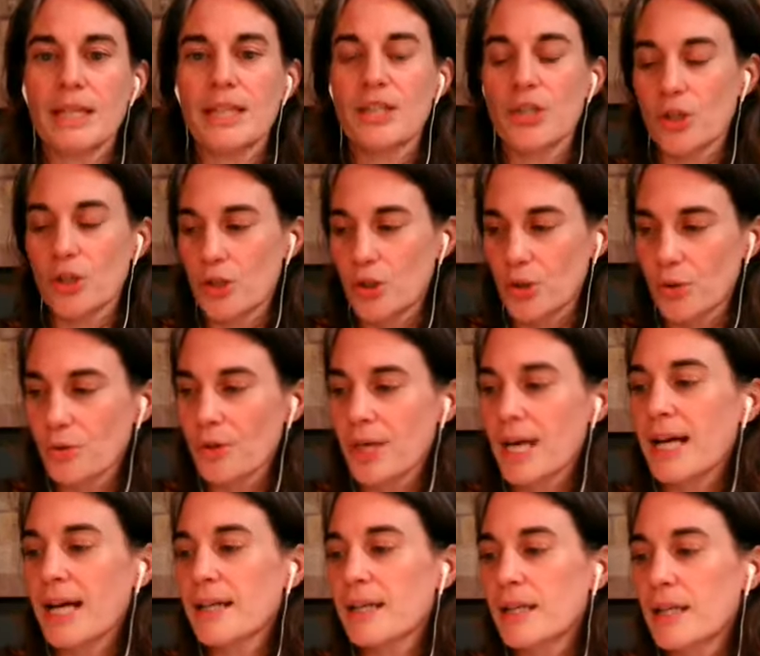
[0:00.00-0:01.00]
To do
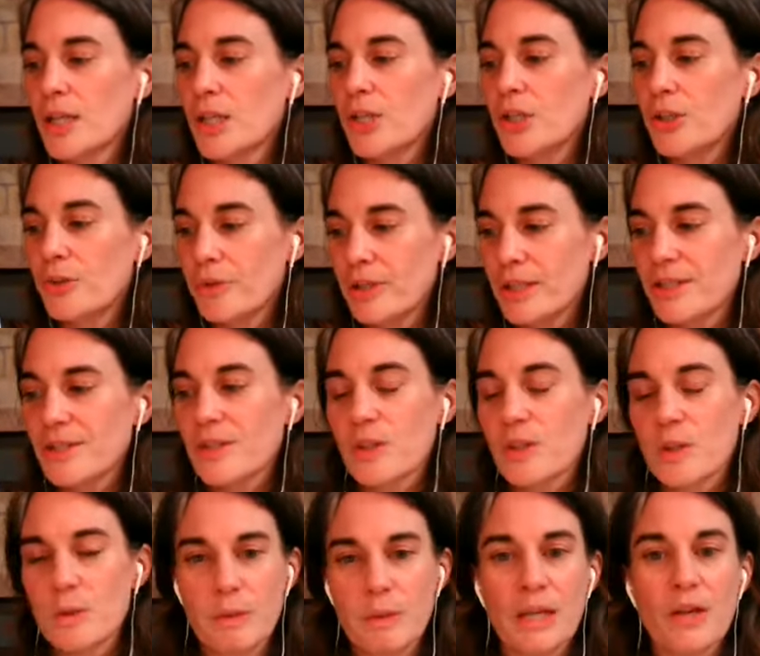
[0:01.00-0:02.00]
that, you need to
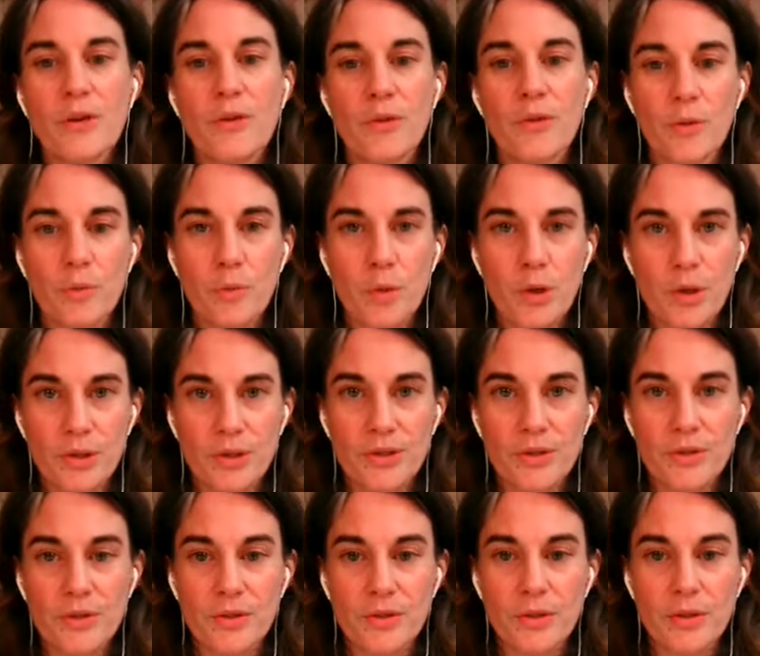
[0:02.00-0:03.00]
speak the
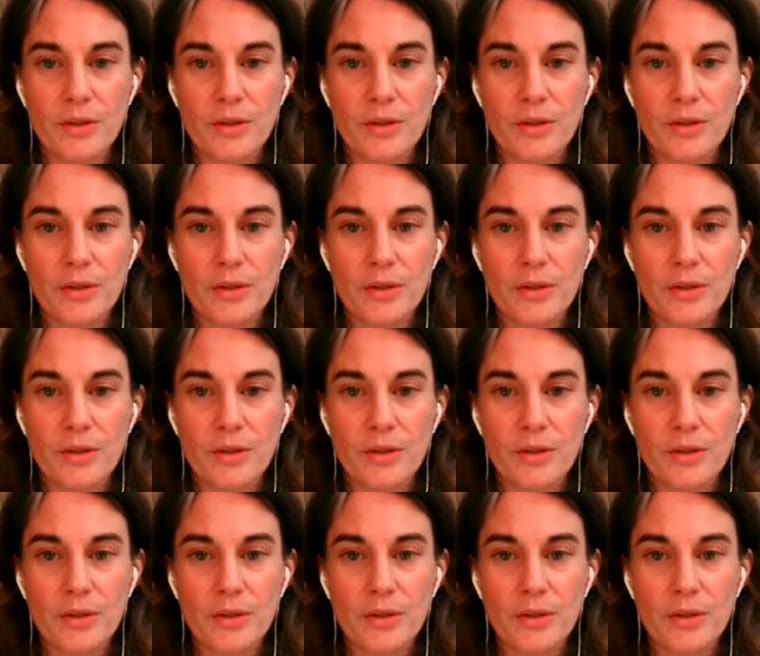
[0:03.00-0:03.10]
words.